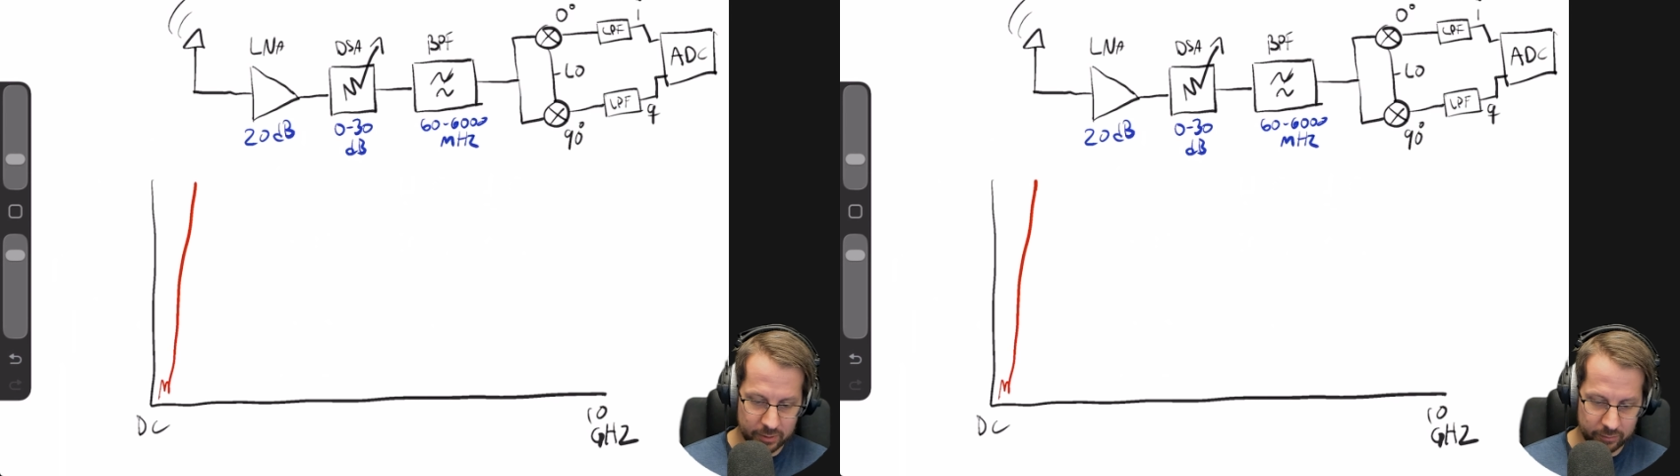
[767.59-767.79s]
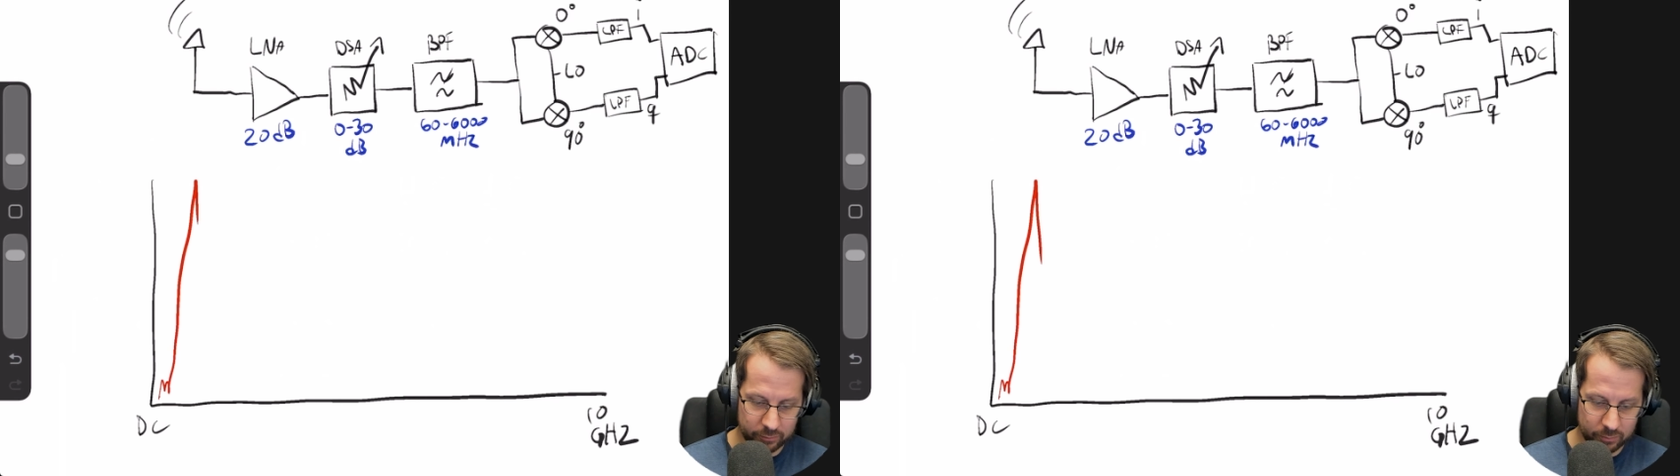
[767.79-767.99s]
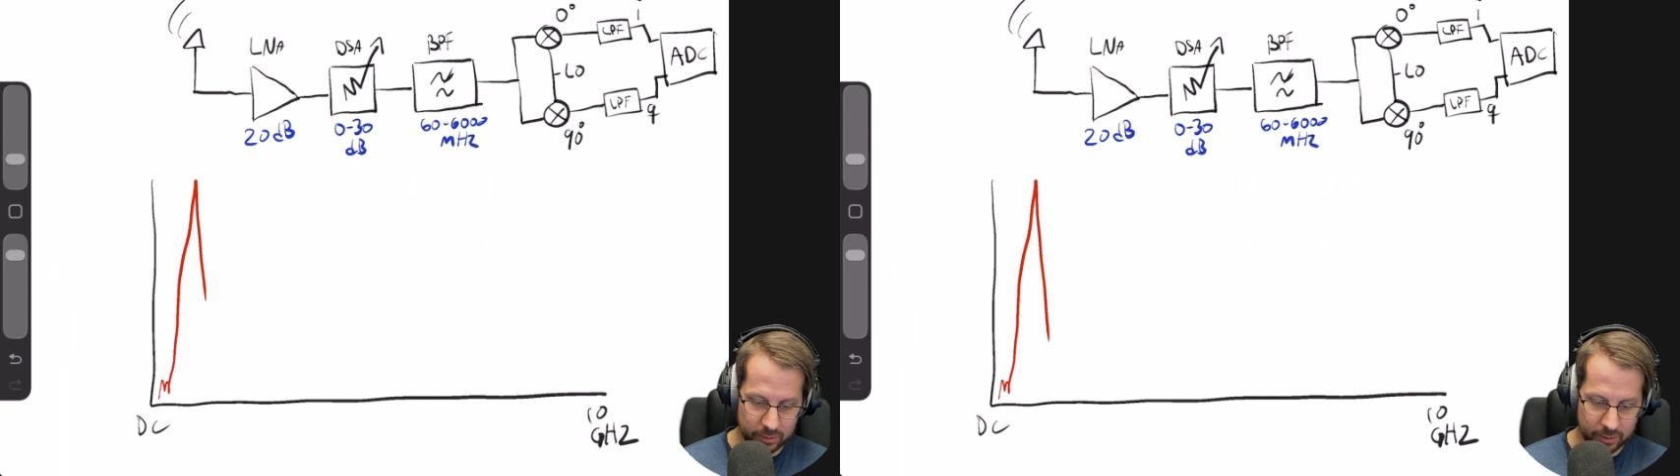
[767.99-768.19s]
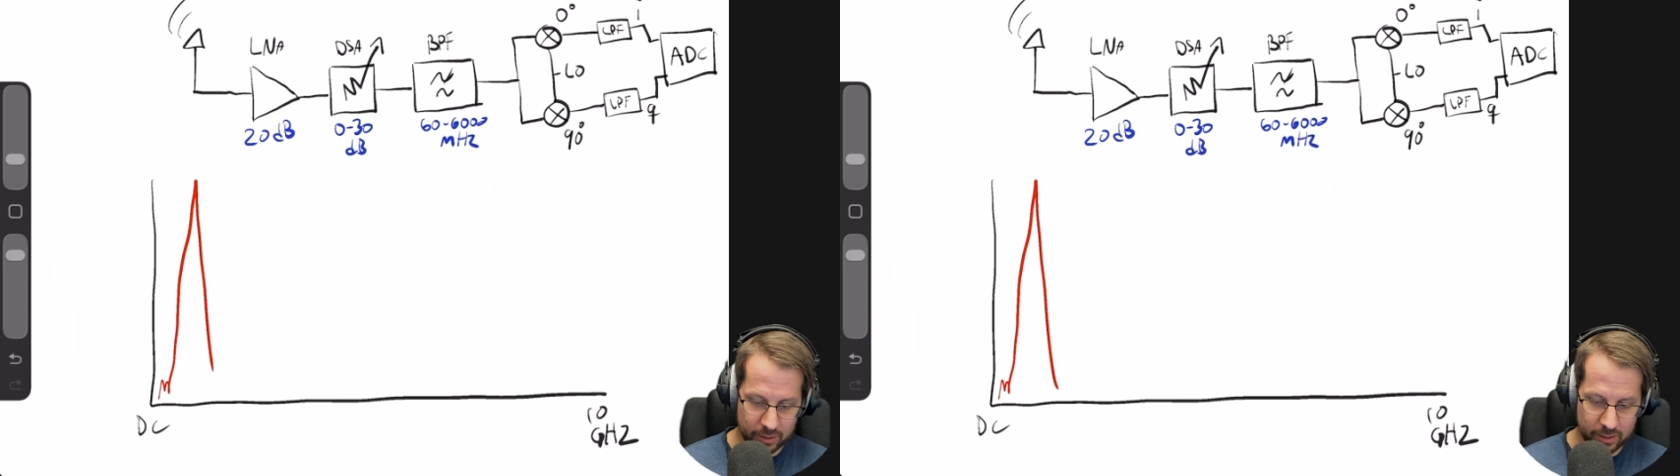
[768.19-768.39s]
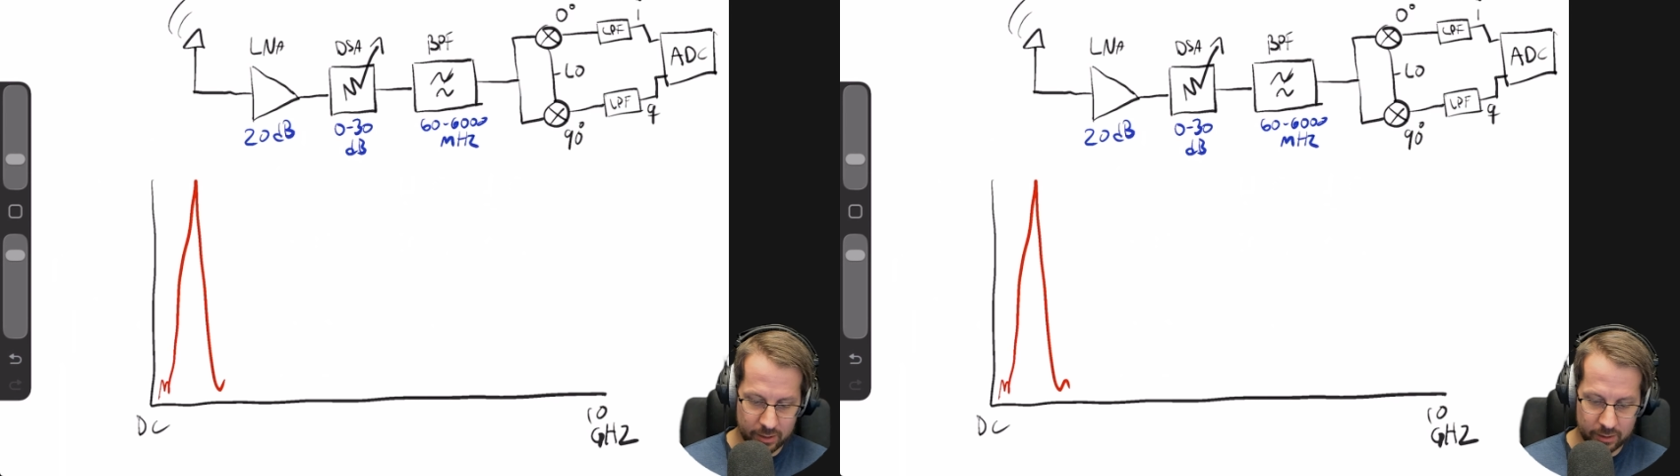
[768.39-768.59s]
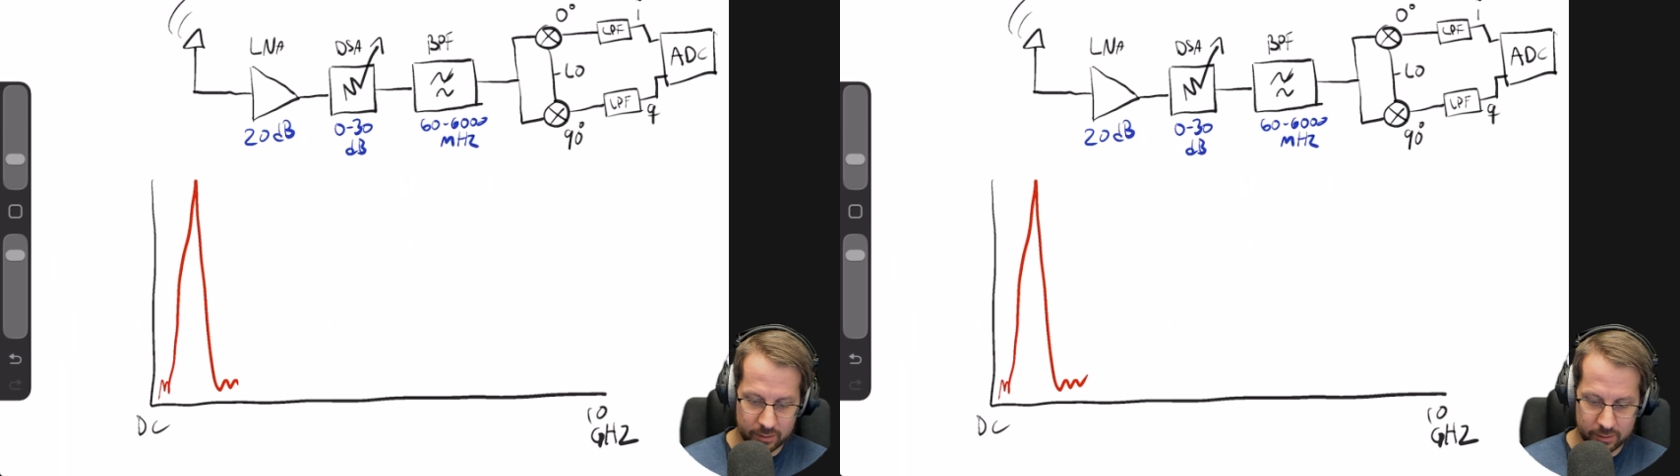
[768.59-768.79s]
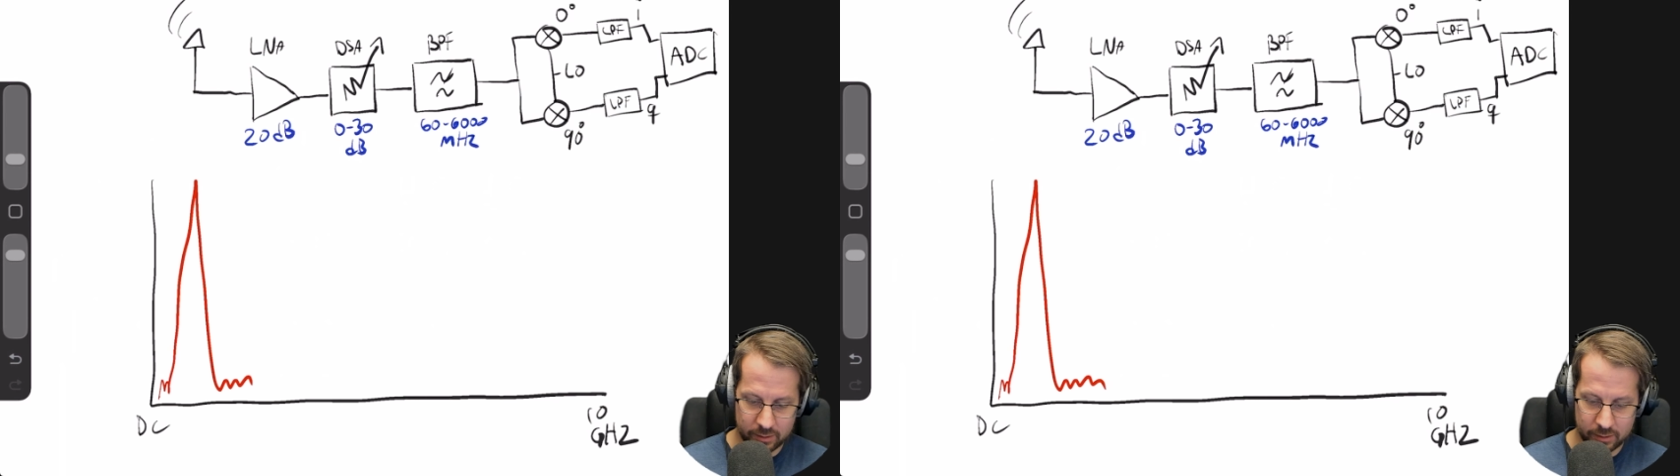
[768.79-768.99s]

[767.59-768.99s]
this is really high,